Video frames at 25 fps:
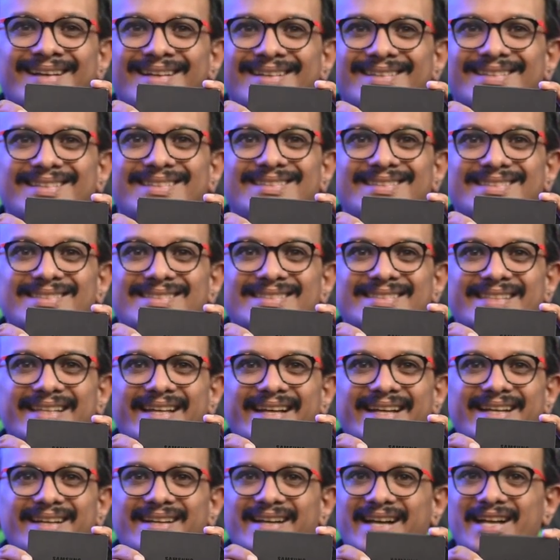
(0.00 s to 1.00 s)
The
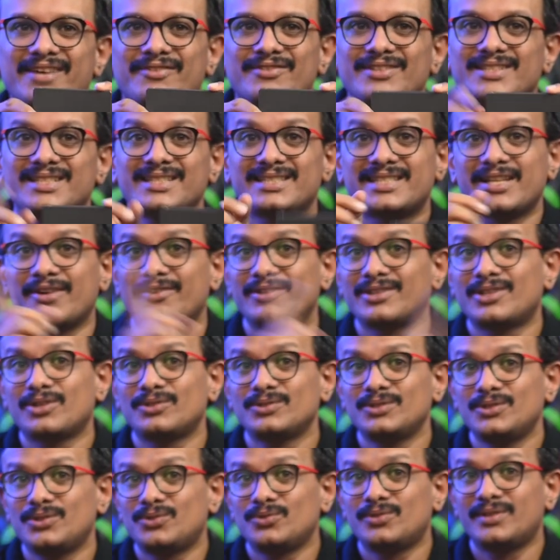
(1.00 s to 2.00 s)
Seagate drive is a
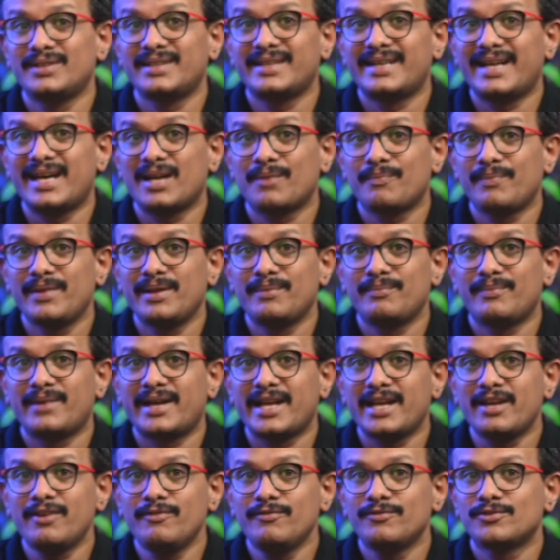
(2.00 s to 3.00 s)
7200 RPM
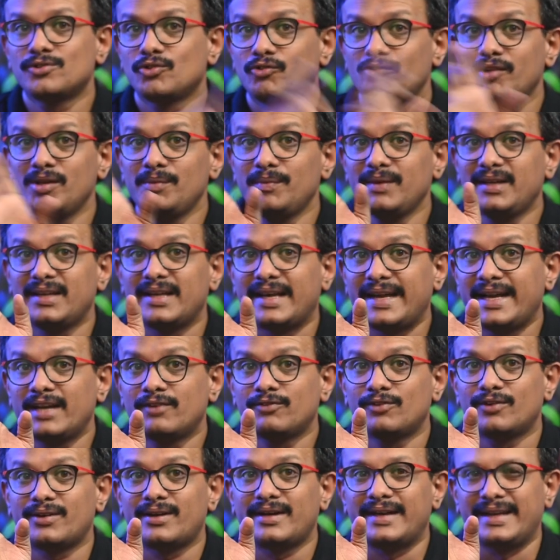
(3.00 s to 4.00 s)
drive, so will be great
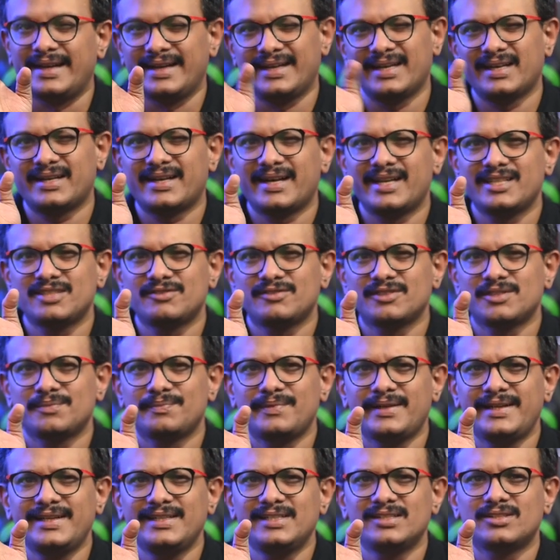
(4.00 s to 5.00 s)
for data transfer
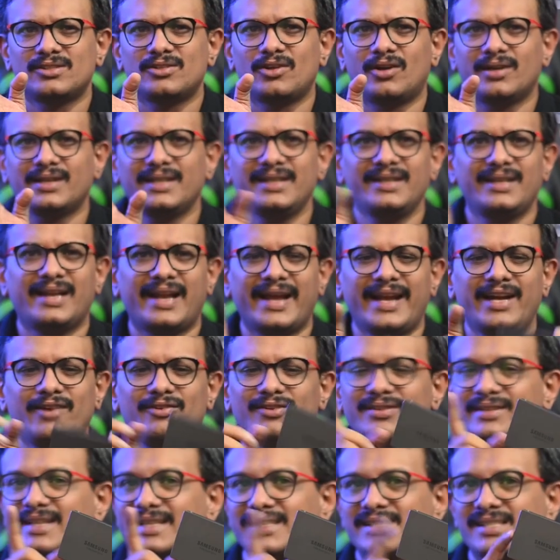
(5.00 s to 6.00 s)
speeds, not in line
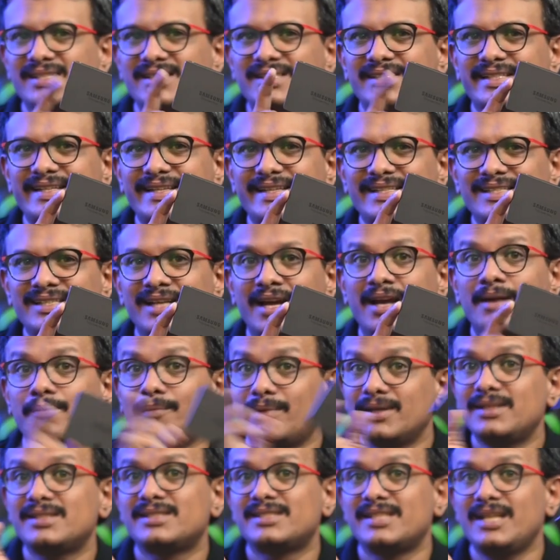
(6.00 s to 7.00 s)
with SSDs,
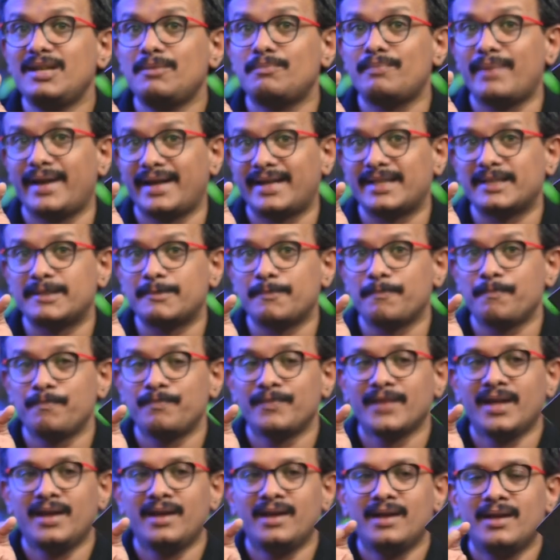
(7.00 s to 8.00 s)
but still better.
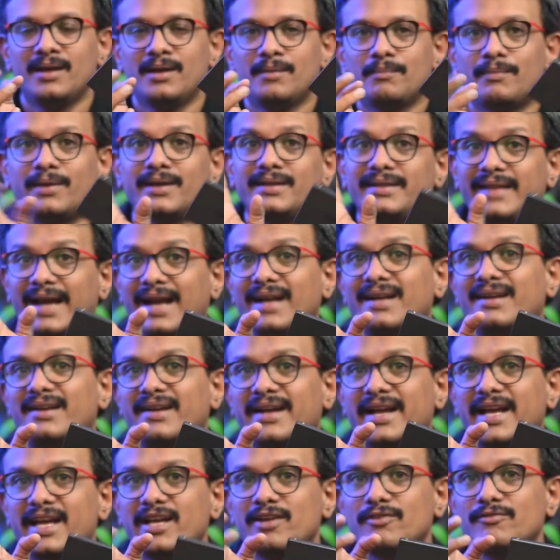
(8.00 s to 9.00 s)
But that
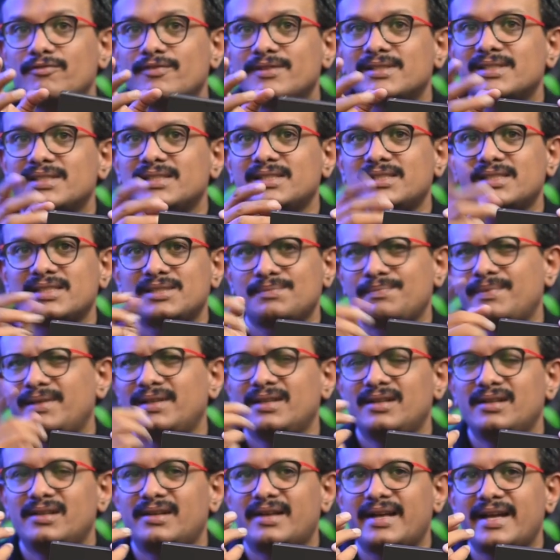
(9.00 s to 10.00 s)
drive is a
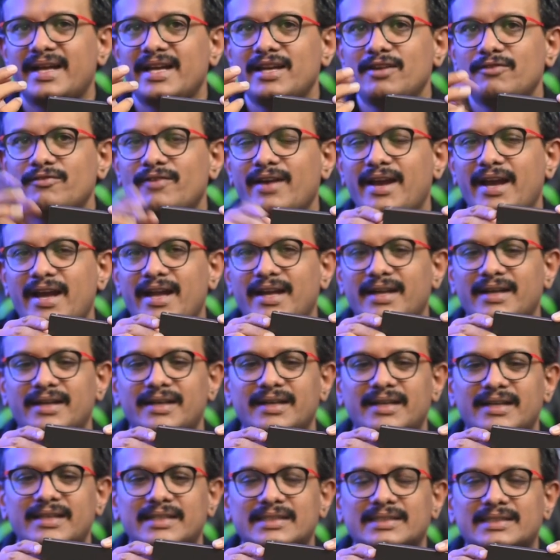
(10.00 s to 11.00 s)
spindle drive
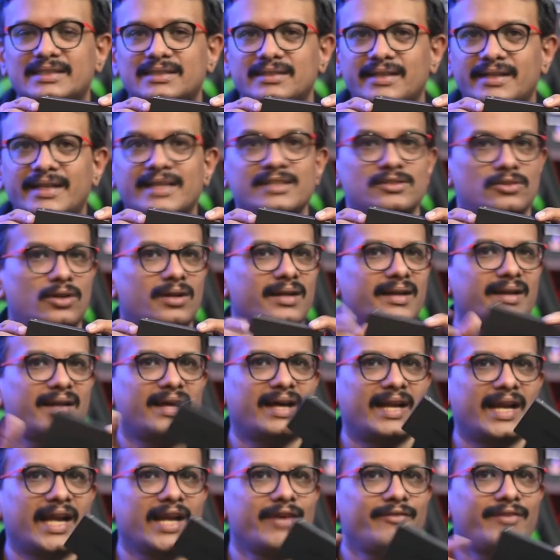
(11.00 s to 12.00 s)
and it has not
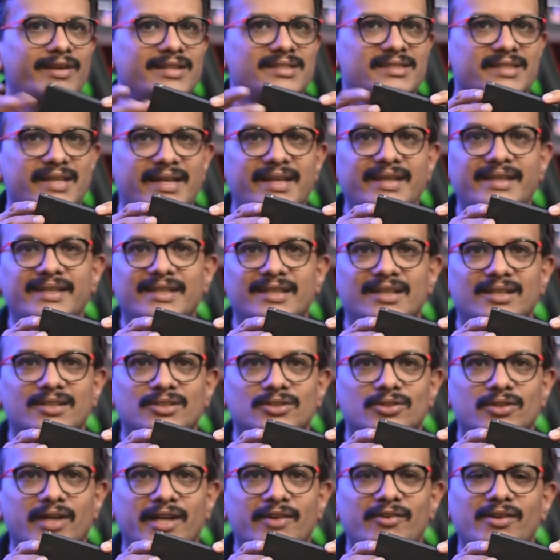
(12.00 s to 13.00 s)
arrived as yet,
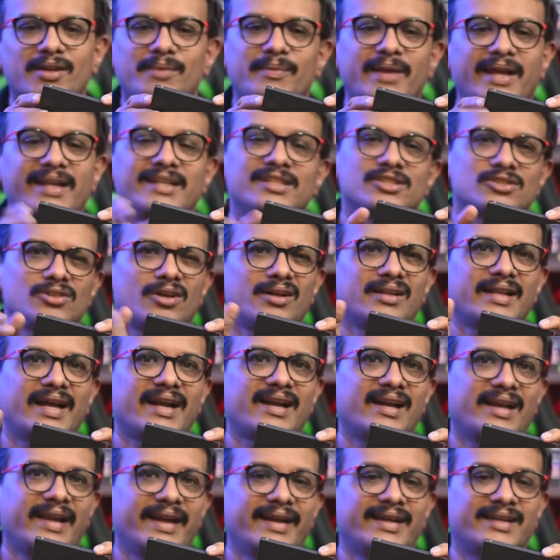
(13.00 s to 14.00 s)
so I will install
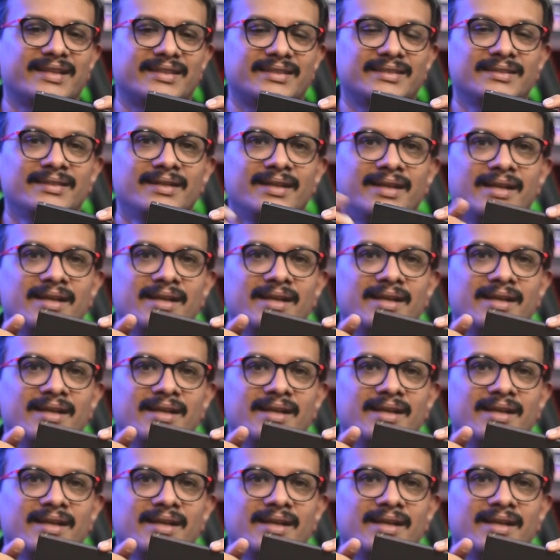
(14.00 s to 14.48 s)
that later.